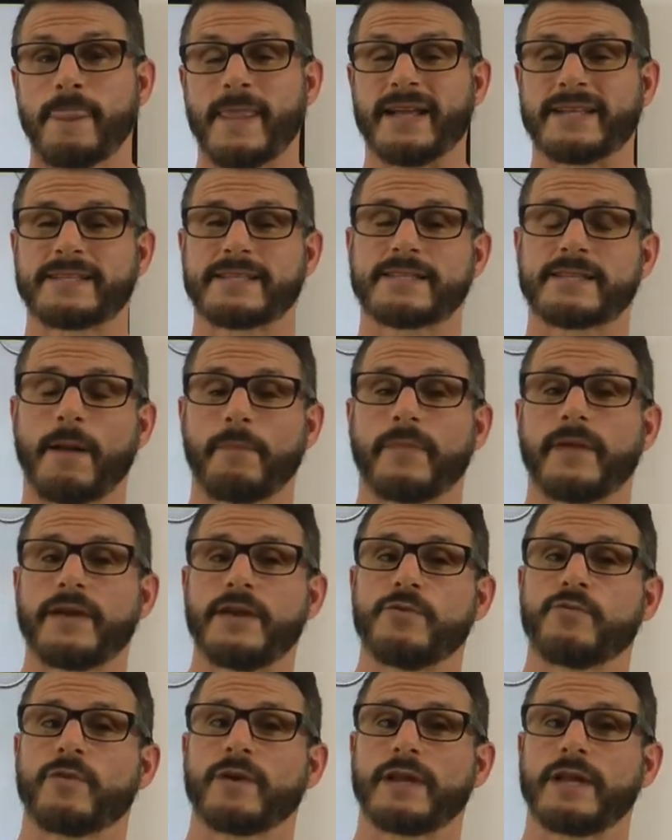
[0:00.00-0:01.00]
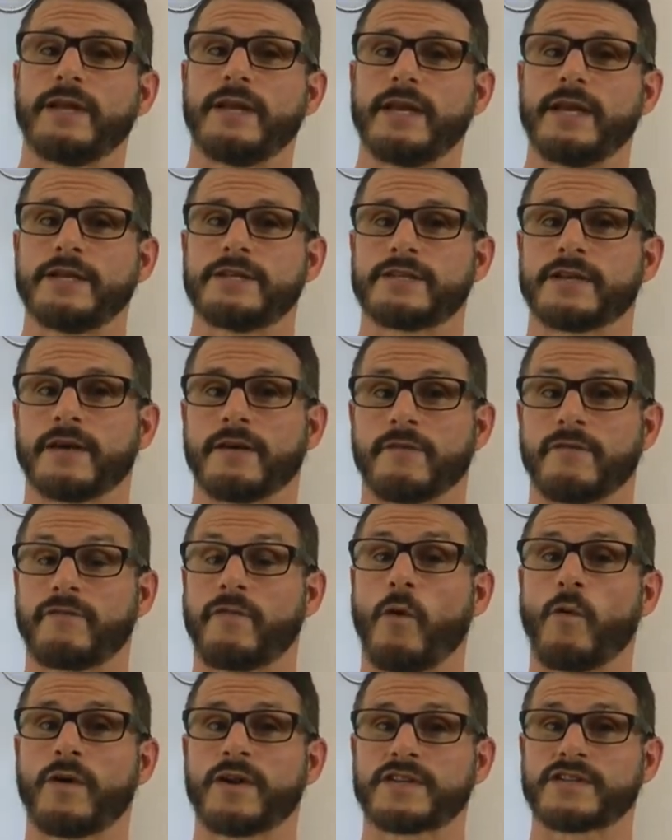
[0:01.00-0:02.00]
it's something you really need to
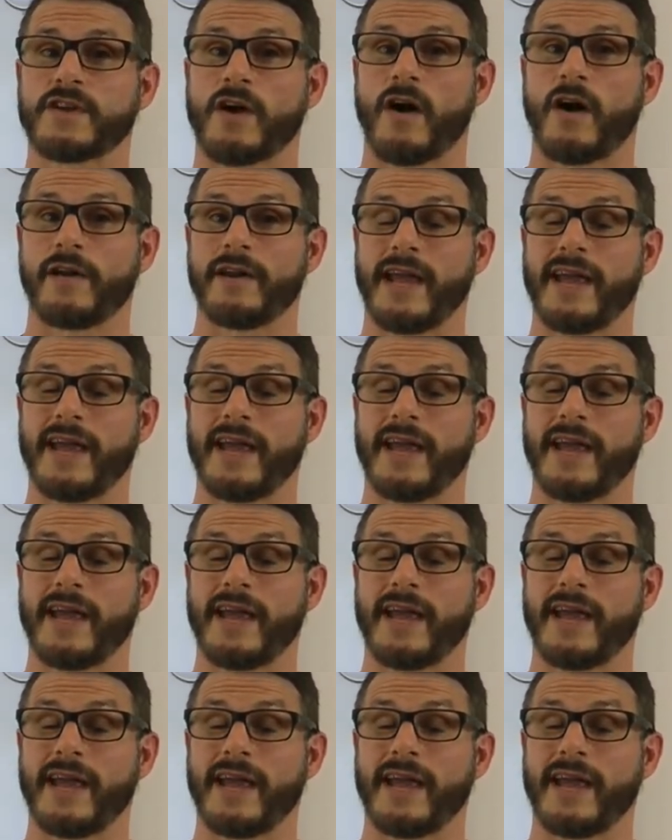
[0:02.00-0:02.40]
focus on.